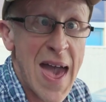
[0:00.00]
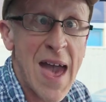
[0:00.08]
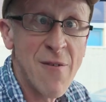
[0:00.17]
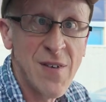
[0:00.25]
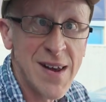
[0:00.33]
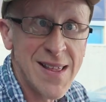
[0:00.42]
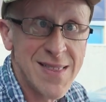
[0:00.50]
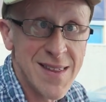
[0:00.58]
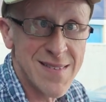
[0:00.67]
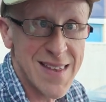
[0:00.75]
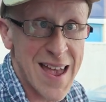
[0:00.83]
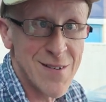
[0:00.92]
heavily
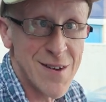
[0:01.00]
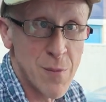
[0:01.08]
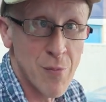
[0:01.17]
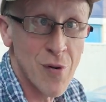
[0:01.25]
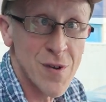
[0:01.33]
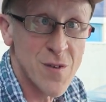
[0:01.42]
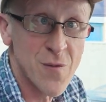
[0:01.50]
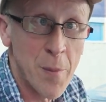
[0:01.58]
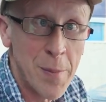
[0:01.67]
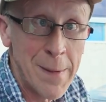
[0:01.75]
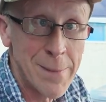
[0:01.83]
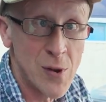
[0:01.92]
discounted price for
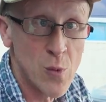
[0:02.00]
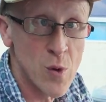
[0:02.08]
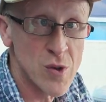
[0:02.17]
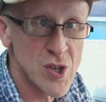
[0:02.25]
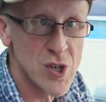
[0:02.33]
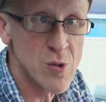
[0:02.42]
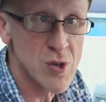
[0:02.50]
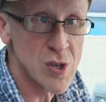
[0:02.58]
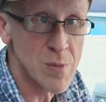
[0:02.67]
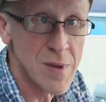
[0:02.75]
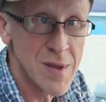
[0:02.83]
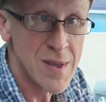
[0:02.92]
people who watch YouTube.